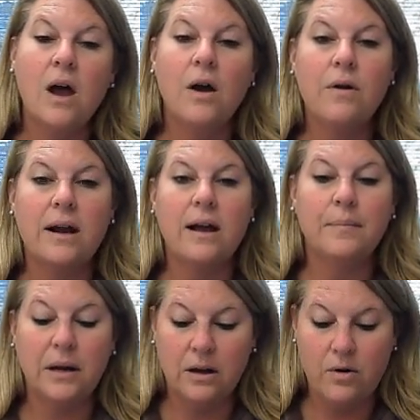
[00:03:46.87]
All right, I'm
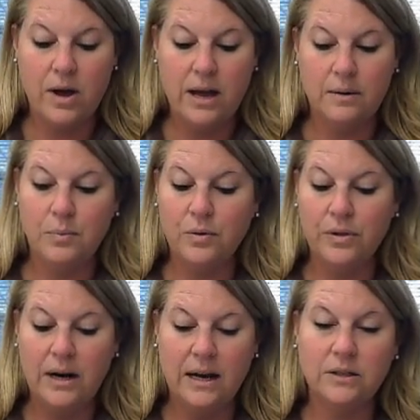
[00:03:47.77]
going to go ahead and pull
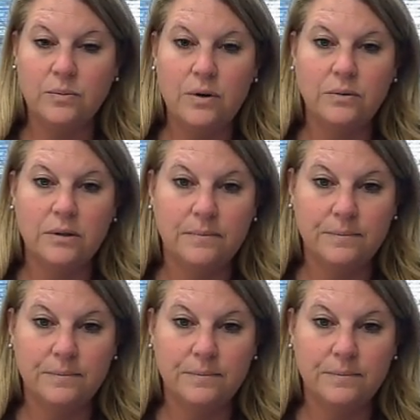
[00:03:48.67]
the next root.